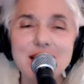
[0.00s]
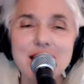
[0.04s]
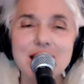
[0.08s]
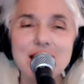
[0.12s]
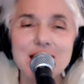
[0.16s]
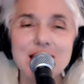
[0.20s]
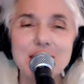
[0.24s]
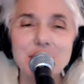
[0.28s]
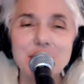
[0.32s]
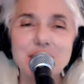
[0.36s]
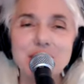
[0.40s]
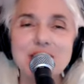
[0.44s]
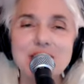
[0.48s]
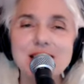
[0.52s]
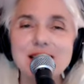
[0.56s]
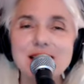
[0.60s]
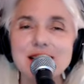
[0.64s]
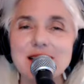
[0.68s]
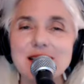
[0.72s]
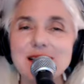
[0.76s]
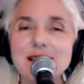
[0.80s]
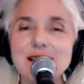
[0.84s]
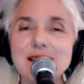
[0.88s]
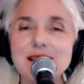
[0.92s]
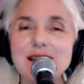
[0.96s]
And I want to
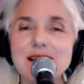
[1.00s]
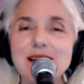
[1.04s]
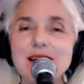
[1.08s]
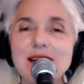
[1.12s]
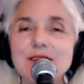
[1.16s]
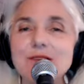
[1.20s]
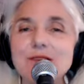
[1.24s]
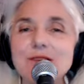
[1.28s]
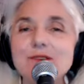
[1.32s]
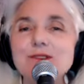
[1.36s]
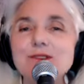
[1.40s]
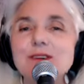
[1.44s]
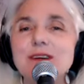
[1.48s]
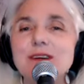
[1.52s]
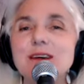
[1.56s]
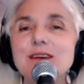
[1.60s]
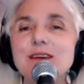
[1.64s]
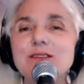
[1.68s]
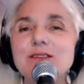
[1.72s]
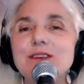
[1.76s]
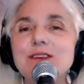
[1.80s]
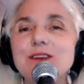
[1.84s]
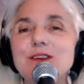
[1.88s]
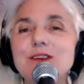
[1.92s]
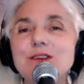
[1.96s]
say that the energy
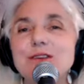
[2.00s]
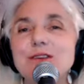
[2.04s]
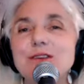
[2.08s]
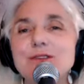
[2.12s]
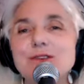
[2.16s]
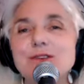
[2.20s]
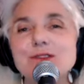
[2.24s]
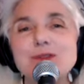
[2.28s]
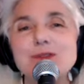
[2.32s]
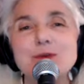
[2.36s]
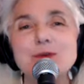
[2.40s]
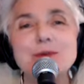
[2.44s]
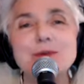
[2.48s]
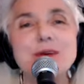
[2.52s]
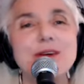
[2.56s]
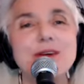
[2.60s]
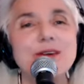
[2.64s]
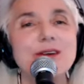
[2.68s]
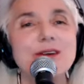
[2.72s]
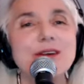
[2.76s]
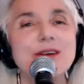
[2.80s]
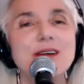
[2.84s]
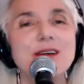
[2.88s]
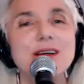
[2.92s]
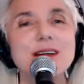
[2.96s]
of the Universal
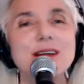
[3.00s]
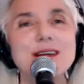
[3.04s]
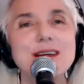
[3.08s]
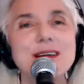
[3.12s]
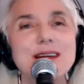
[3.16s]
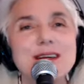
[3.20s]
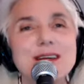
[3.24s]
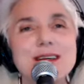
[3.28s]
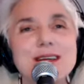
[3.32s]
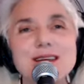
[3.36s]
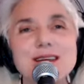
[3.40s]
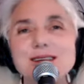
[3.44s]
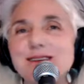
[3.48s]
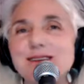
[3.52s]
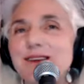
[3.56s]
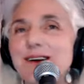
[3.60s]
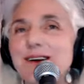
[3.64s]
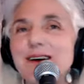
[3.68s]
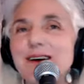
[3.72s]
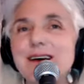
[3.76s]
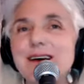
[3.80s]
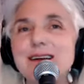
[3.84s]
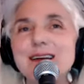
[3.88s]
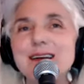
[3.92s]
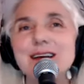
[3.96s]
Mother, it is
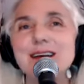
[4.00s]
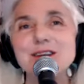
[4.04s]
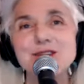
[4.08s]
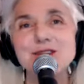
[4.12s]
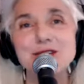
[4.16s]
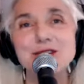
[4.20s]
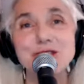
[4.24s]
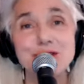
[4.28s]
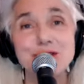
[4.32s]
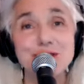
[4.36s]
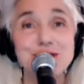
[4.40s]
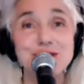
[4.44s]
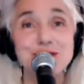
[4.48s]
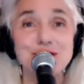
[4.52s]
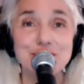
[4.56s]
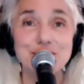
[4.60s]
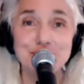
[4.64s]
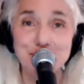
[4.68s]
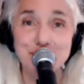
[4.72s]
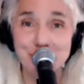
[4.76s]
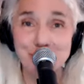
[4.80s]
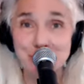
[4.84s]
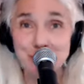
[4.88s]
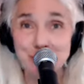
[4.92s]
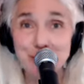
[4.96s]
not
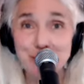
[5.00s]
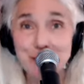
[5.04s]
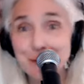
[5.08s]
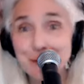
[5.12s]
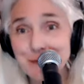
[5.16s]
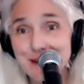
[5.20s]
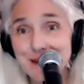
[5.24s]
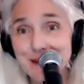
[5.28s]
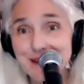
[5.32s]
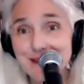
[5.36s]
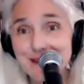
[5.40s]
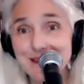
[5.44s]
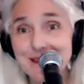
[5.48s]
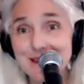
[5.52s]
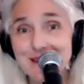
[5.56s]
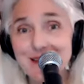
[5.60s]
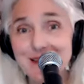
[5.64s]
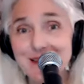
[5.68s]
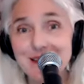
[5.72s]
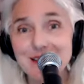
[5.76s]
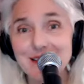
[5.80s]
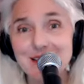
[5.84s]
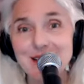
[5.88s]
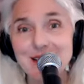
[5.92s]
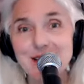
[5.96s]
exclusive to women.
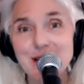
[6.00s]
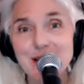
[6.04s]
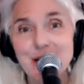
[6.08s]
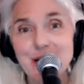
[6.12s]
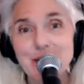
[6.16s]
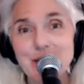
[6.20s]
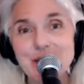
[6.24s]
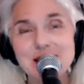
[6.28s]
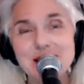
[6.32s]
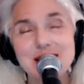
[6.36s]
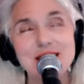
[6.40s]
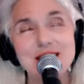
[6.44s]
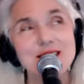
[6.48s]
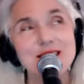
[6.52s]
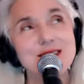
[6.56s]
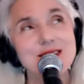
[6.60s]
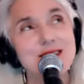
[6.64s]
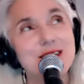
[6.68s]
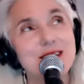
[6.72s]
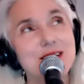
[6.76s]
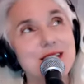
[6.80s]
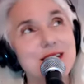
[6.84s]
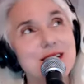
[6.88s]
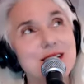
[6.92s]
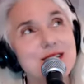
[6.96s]
You know, it's
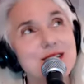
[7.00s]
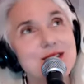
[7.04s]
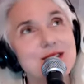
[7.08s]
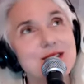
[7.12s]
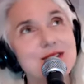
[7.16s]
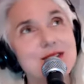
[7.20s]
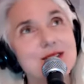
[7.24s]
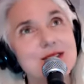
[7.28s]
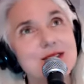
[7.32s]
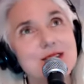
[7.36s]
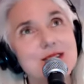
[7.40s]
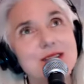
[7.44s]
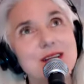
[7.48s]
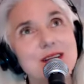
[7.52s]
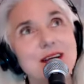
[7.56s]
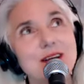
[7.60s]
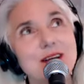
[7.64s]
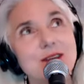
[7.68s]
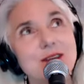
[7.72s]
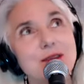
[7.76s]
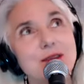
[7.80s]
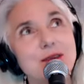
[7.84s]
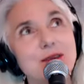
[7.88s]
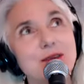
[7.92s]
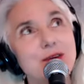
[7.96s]
just like,
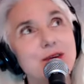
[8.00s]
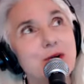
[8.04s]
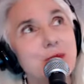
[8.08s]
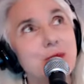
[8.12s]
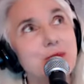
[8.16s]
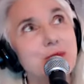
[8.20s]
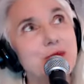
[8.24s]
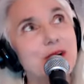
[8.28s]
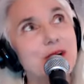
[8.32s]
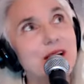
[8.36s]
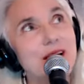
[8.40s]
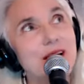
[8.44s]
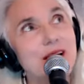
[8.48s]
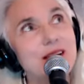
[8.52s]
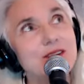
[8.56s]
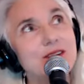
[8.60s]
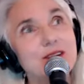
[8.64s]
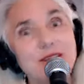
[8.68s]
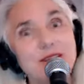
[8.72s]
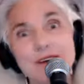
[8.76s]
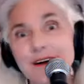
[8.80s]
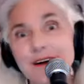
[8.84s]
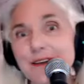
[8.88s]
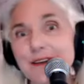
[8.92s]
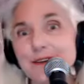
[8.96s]
you know, praying
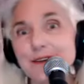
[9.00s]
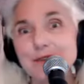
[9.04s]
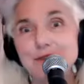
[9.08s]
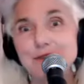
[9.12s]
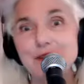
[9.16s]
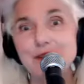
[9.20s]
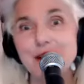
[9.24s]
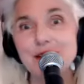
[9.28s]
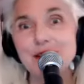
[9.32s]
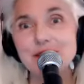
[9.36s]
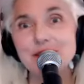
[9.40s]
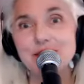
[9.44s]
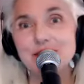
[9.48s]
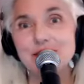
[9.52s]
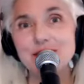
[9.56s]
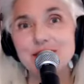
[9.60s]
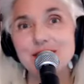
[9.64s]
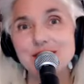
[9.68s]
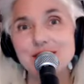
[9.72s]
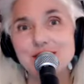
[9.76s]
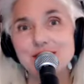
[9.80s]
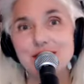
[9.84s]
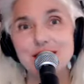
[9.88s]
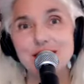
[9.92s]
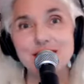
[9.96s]
to God the Father
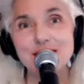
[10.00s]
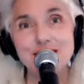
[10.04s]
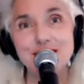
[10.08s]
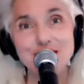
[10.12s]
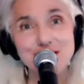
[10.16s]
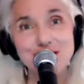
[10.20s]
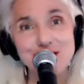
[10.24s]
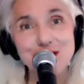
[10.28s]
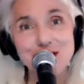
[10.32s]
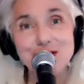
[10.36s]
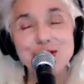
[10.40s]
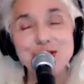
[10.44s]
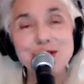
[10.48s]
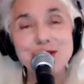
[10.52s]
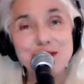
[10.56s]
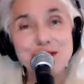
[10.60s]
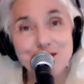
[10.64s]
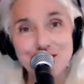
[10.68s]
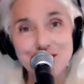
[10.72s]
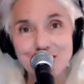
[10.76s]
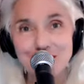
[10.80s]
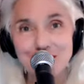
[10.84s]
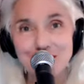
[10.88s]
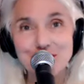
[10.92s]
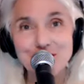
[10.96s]
is not an exclusive
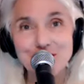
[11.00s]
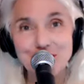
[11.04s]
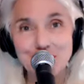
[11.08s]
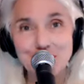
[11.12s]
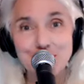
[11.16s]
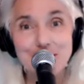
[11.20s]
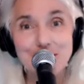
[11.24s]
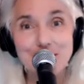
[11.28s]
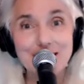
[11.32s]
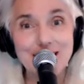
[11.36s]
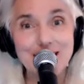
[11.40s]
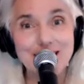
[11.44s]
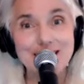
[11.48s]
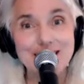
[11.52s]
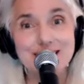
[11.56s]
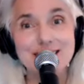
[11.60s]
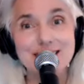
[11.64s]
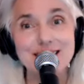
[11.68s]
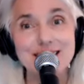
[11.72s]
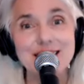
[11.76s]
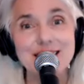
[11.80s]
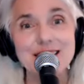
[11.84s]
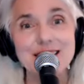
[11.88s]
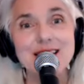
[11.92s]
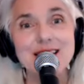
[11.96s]
thing for men.
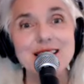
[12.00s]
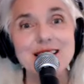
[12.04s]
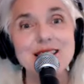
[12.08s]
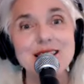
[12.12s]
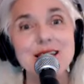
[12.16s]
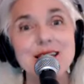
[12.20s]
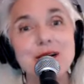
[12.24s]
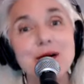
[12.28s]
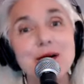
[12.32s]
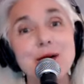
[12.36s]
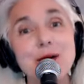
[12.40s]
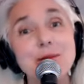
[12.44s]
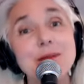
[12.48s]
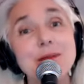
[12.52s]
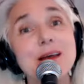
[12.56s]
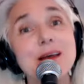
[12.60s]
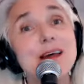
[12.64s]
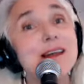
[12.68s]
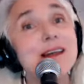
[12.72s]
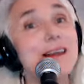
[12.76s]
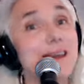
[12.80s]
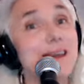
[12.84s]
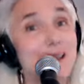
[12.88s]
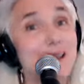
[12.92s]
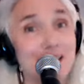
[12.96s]
There are
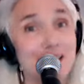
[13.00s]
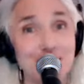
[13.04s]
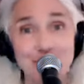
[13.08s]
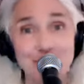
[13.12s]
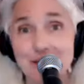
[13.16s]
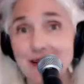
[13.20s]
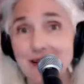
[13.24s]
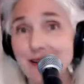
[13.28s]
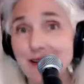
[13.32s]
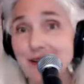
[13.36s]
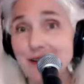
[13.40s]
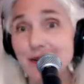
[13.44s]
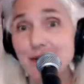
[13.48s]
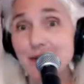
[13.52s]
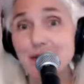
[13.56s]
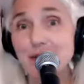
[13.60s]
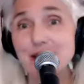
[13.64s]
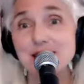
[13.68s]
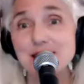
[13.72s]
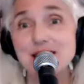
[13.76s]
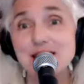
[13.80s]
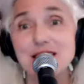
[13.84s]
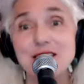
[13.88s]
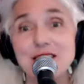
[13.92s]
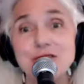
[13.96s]
many great
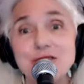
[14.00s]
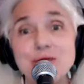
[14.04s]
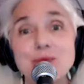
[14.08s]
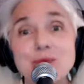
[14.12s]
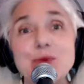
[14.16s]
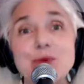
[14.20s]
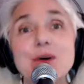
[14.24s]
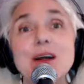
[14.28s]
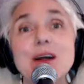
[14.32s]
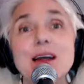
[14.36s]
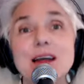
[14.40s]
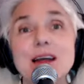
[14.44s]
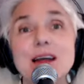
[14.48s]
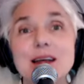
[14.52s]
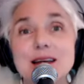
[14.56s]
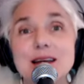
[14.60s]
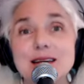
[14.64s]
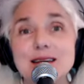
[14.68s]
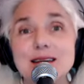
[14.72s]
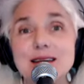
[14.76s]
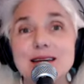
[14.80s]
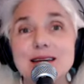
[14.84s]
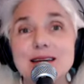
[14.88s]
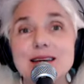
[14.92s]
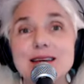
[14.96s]
yogis that have
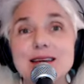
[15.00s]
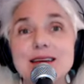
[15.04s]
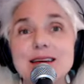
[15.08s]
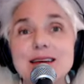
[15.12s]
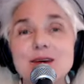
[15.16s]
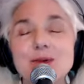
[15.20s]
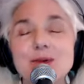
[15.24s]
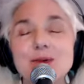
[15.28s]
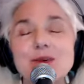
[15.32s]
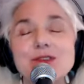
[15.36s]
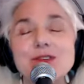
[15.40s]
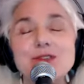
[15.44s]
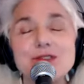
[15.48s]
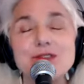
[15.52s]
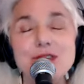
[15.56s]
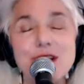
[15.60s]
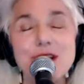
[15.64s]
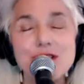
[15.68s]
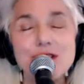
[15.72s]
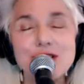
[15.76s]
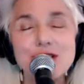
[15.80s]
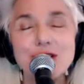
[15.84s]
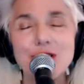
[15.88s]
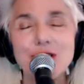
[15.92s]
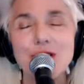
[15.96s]
prayed with
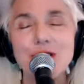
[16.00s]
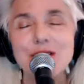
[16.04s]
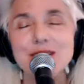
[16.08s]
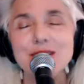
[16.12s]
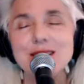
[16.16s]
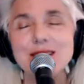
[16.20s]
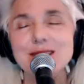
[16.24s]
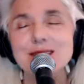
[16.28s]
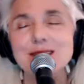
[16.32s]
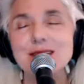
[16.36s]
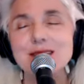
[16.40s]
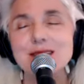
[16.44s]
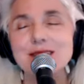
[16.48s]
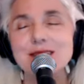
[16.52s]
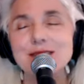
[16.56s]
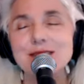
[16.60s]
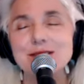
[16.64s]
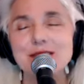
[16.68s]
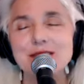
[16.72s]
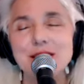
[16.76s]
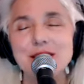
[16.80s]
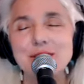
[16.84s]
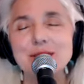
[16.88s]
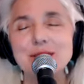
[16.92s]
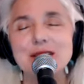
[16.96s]
such longing to the
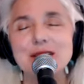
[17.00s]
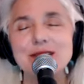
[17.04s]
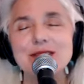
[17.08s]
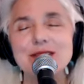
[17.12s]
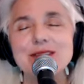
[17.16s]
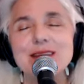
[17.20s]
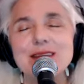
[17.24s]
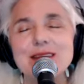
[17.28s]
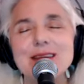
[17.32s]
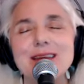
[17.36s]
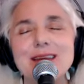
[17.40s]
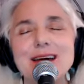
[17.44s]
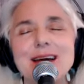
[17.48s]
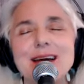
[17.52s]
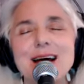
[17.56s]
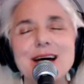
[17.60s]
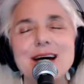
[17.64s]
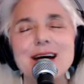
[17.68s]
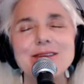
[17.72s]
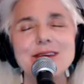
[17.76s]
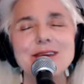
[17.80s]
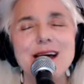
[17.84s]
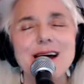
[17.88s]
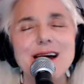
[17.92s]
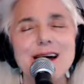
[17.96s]
Divine Mother that they
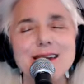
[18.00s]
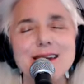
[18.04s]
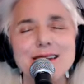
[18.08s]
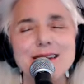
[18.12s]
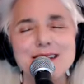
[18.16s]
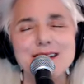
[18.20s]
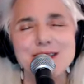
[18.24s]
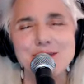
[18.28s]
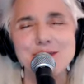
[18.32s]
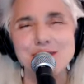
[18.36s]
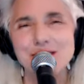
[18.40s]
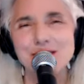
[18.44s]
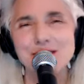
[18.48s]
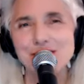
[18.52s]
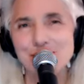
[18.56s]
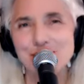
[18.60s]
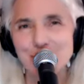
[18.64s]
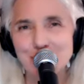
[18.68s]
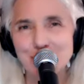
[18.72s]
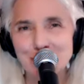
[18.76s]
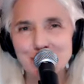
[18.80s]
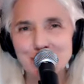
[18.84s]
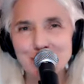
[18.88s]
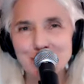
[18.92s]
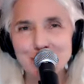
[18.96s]
have had these
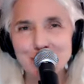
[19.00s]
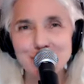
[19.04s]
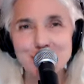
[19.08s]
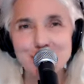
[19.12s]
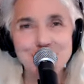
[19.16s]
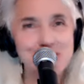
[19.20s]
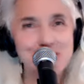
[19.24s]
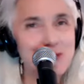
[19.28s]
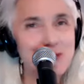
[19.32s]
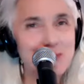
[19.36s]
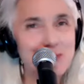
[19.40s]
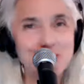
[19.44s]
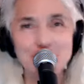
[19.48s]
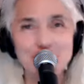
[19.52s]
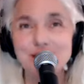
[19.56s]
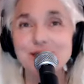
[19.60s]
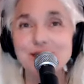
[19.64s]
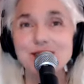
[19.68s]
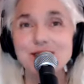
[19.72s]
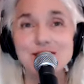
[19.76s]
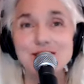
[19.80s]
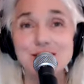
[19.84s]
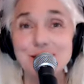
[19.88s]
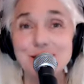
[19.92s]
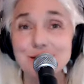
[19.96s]
mystical
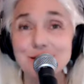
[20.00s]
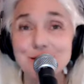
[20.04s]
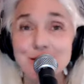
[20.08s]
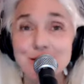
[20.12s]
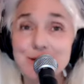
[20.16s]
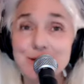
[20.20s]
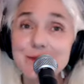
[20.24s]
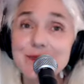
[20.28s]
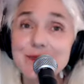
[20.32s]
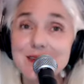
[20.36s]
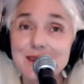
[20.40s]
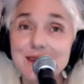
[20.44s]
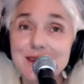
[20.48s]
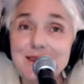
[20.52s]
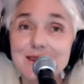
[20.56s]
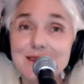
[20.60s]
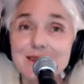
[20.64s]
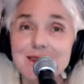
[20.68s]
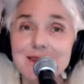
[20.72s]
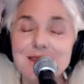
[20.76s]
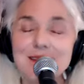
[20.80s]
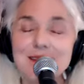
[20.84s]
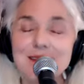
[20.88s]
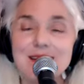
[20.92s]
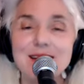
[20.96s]
experiences of union.
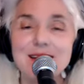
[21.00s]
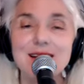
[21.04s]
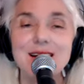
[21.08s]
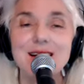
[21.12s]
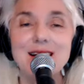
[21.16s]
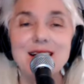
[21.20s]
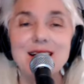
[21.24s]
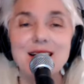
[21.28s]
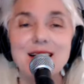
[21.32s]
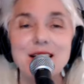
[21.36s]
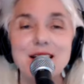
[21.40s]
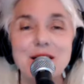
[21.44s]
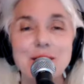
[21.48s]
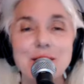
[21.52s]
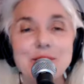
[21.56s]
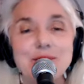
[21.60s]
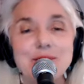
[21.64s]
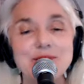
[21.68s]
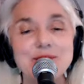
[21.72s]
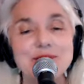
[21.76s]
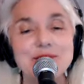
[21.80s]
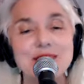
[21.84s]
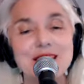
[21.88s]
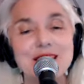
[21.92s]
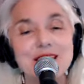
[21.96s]

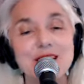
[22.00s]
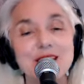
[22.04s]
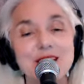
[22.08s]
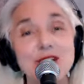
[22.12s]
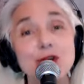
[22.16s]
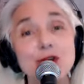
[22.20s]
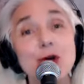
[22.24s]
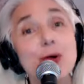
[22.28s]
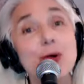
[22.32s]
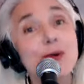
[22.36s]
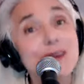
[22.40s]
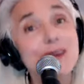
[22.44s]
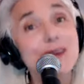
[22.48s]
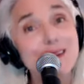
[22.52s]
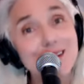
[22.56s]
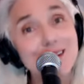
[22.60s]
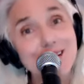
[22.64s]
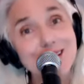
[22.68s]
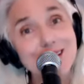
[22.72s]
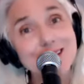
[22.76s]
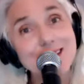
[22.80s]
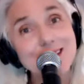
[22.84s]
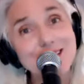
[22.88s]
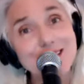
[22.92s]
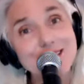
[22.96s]

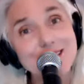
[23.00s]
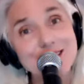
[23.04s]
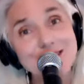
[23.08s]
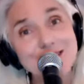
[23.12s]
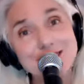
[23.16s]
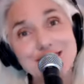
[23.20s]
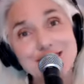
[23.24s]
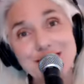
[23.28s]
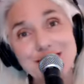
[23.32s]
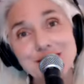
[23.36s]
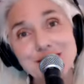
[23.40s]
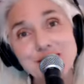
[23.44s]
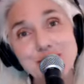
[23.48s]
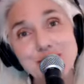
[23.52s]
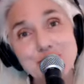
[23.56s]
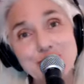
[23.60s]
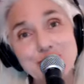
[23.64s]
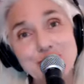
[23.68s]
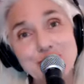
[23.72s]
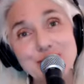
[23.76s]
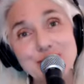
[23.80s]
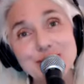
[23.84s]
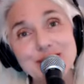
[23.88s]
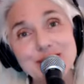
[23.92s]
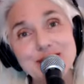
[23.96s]
Yogananda writes
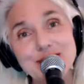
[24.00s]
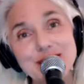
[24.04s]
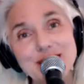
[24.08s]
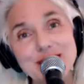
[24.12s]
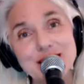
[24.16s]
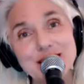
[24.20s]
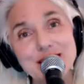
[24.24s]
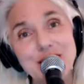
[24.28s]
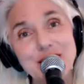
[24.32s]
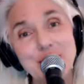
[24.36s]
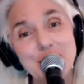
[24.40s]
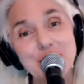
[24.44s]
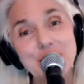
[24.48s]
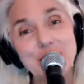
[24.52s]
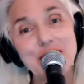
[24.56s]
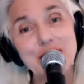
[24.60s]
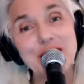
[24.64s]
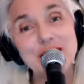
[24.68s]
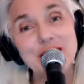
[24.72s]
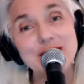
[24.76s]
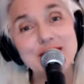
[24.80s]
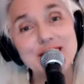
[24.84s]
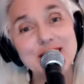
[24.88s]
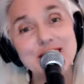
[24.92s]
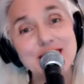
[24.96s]
beautifully
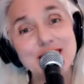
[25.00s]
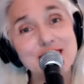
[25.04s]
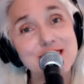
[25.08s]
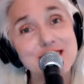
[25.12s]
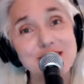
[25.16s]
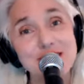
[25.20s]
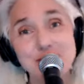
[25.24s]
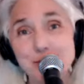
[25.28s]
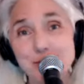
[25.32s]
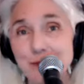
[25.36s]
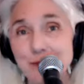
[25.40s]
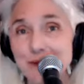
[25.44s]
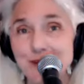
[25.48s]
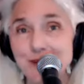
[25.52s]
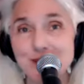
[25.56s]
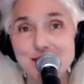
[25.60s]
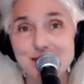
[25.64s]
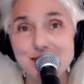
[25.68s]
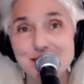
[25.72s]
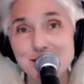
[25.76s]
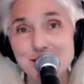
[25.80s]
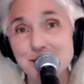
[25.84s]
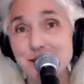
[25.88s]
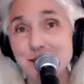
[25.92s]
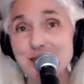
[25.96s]
about his
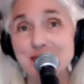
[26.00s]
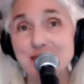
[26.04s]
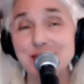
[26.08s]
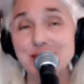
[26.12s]
experiences with the